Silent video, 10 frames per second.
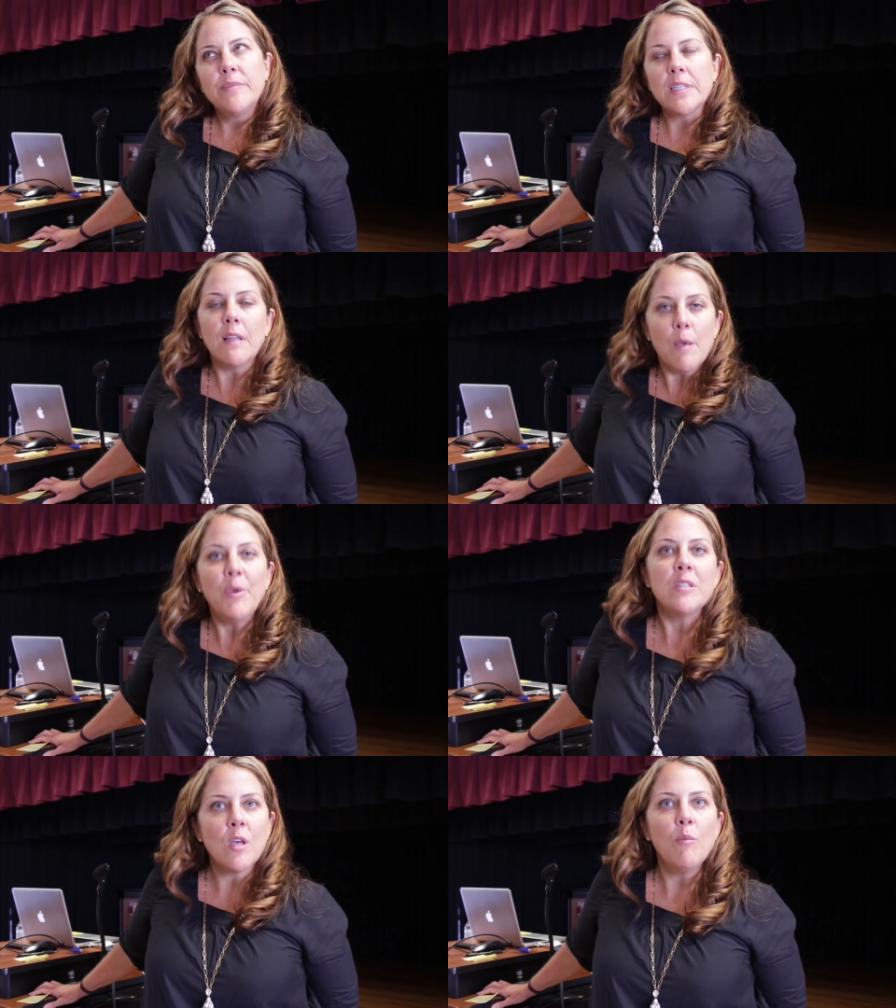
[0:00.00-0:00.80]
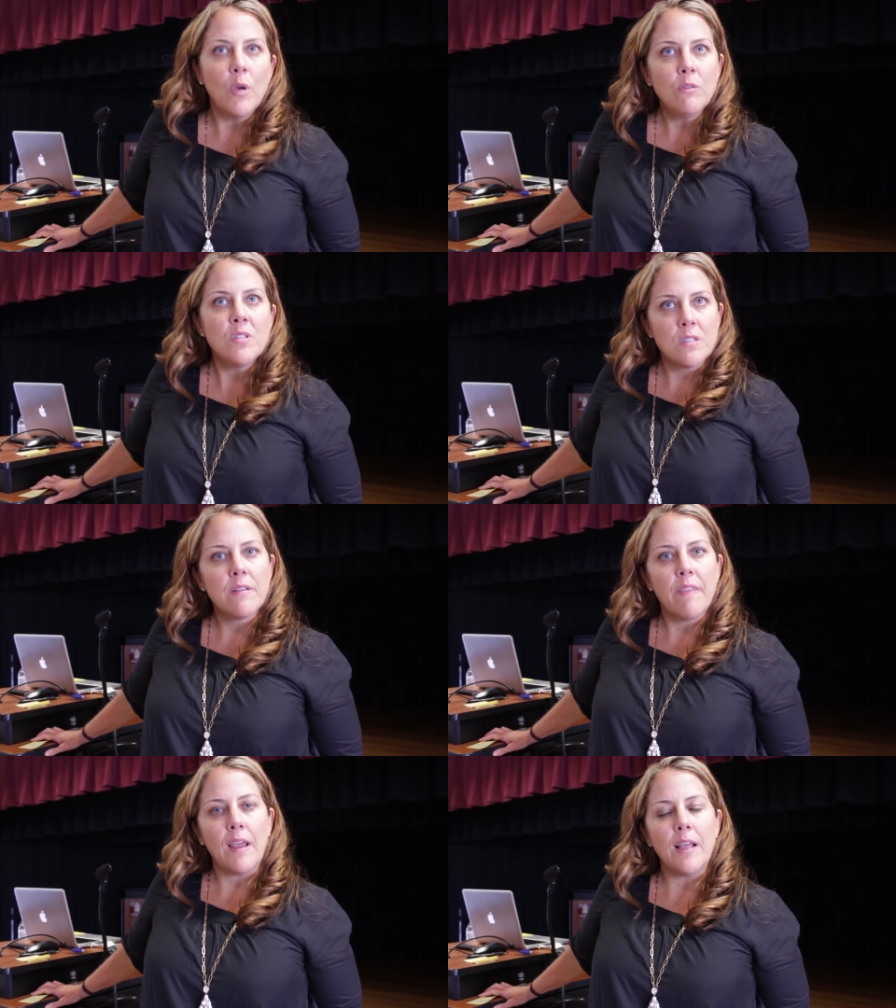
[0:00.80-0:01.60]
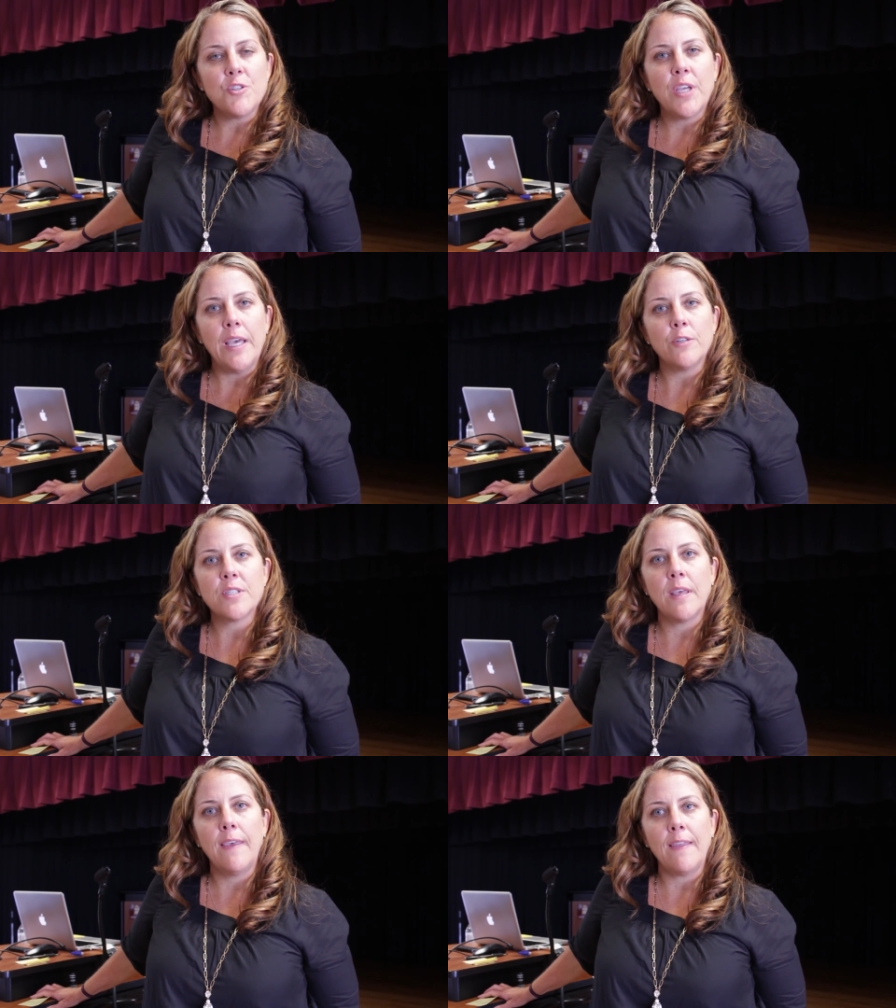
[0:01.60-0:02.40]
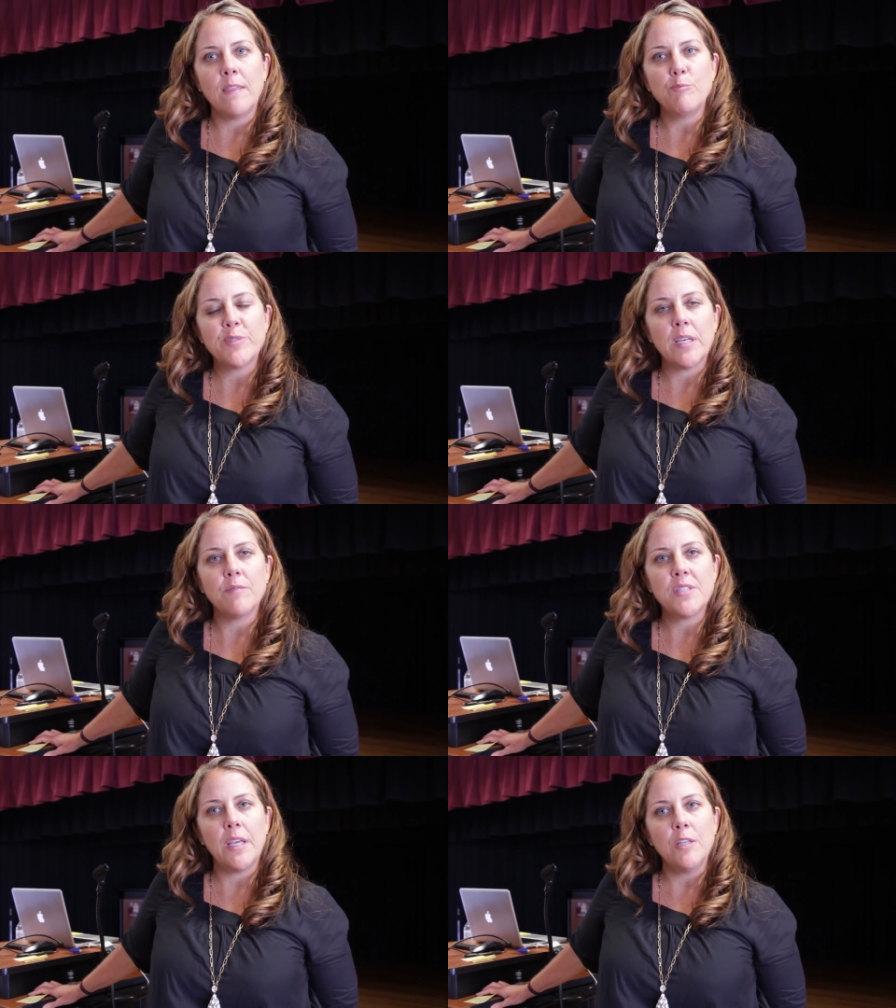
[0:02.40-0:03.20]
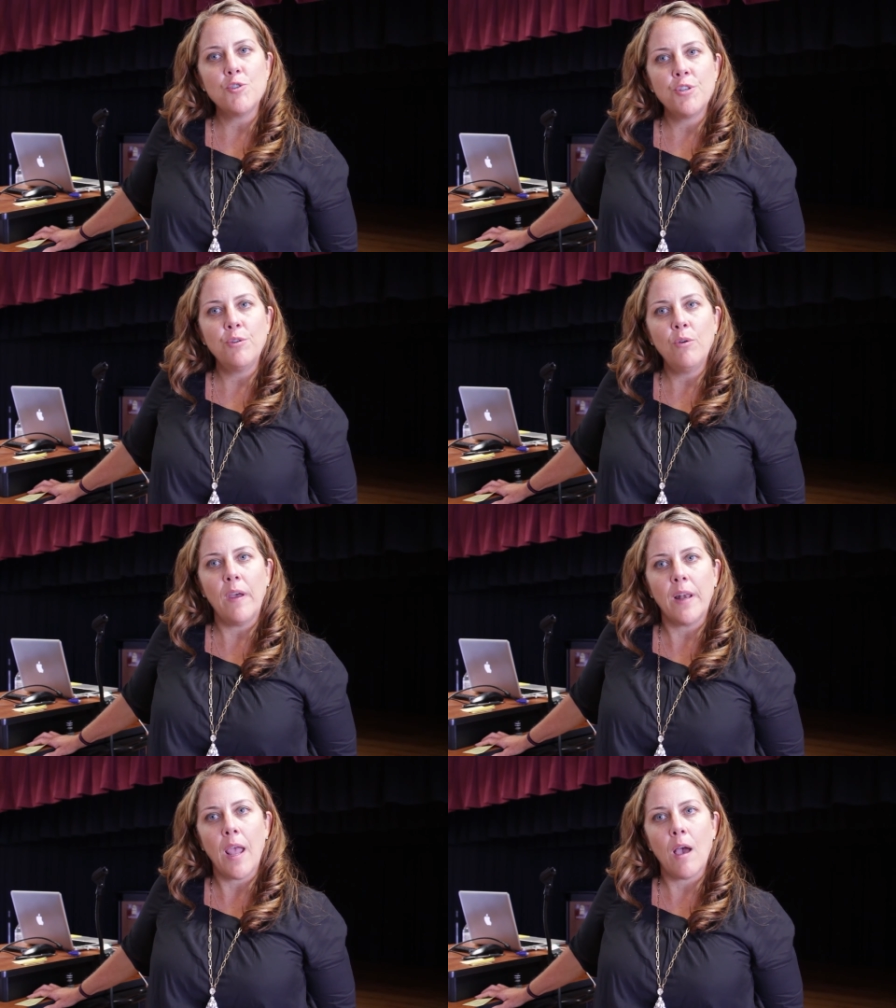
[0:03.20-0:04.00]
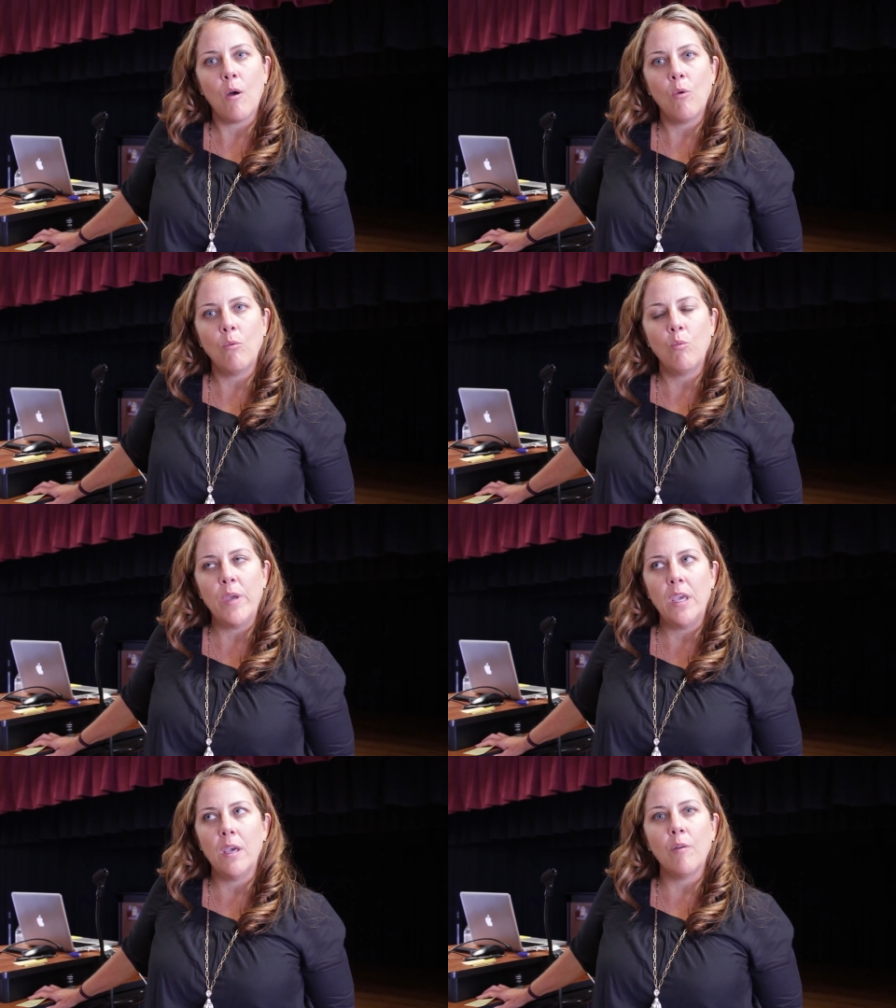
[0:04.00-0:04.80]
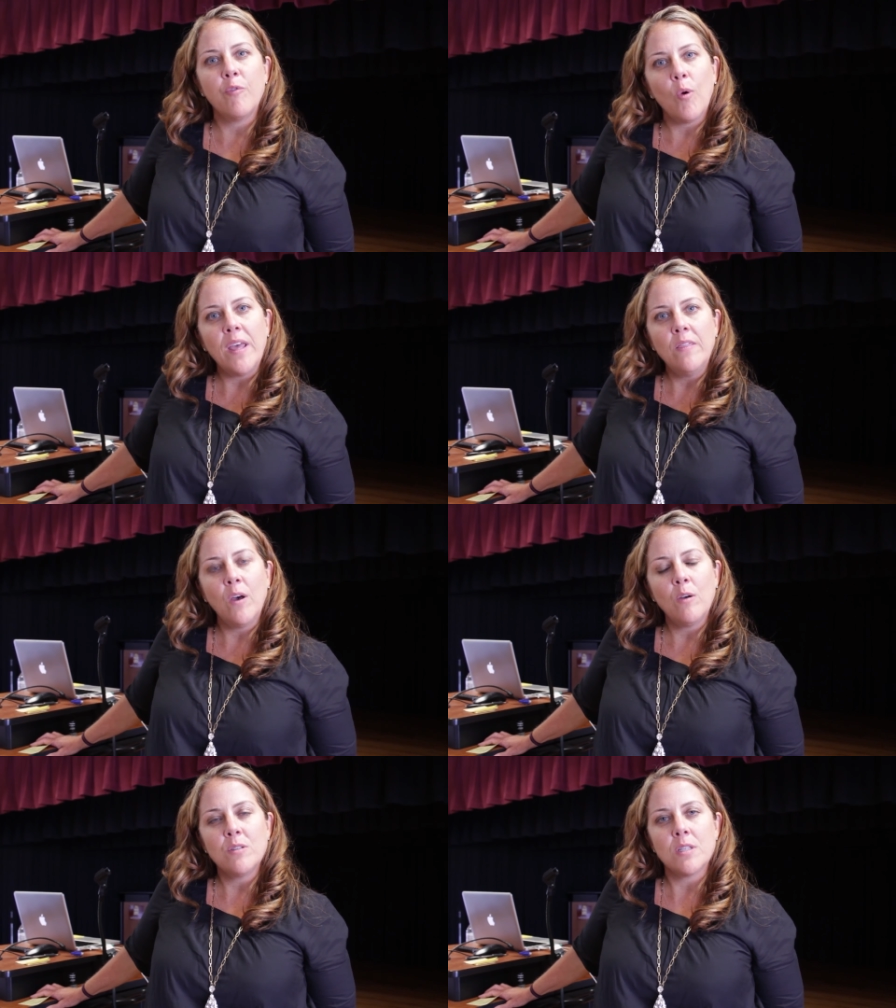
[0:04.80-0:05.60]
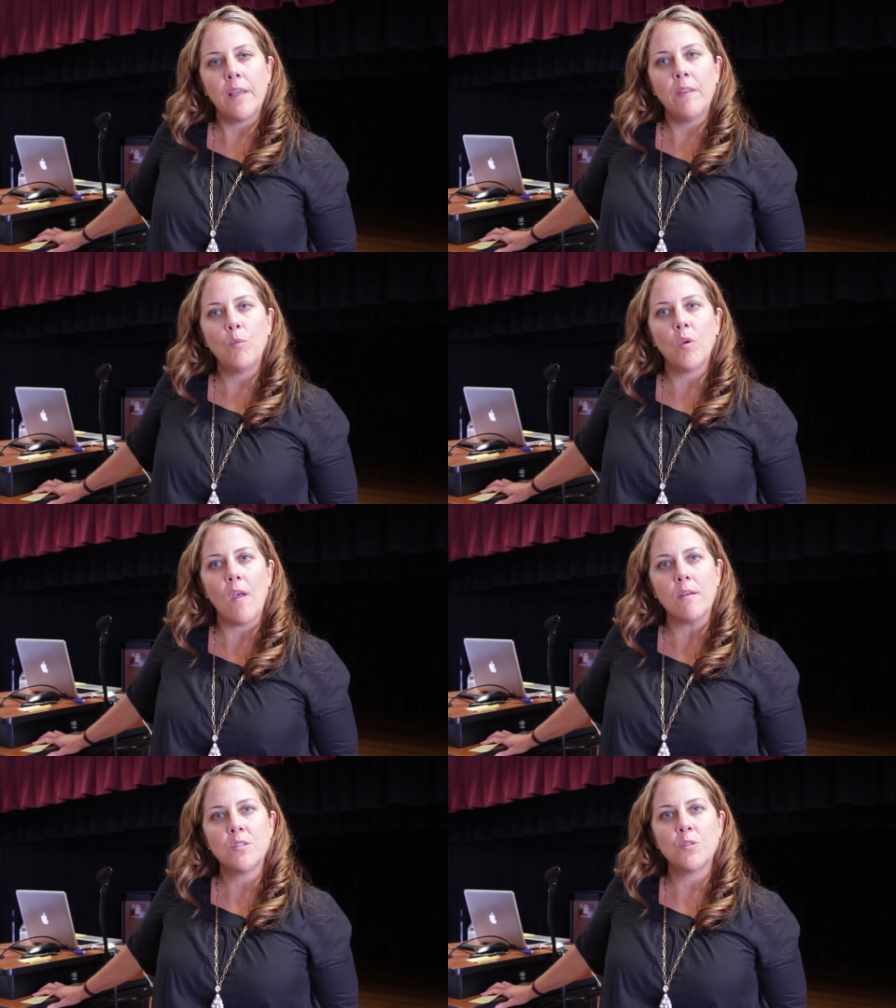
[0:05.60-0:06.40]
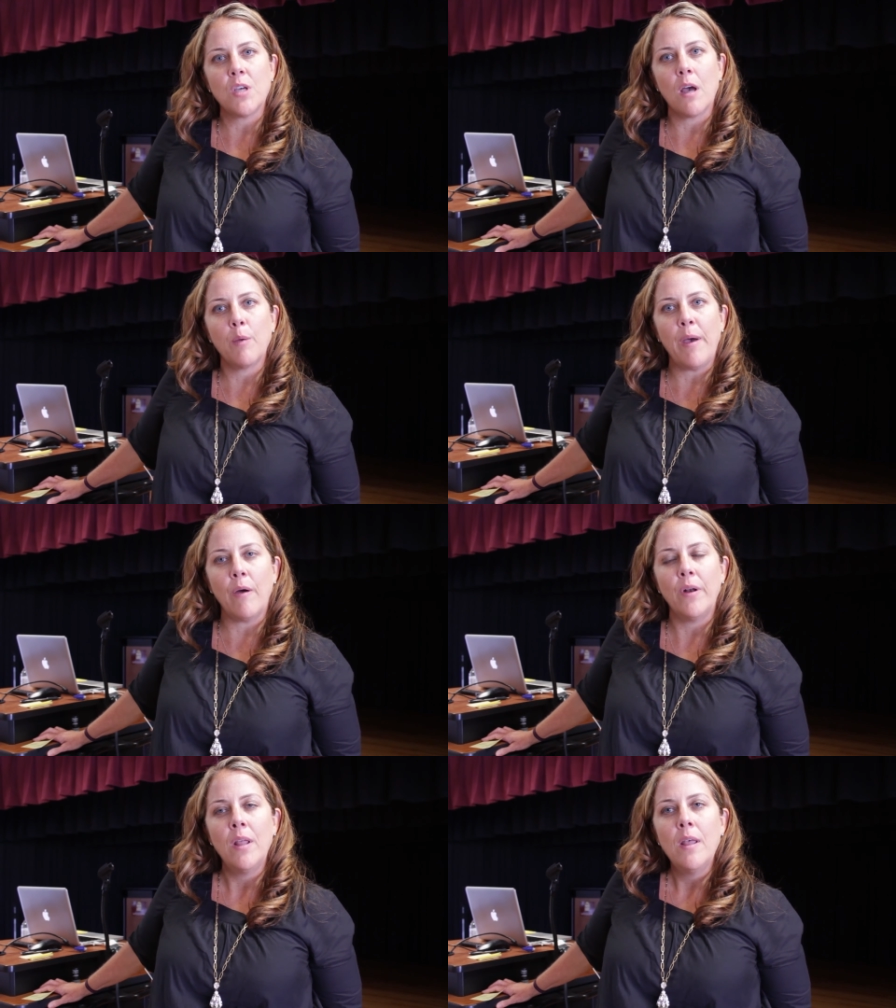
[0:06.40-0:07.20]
dilemmas almost that educators can get themselves into and how we avoid those and then we'll also talk about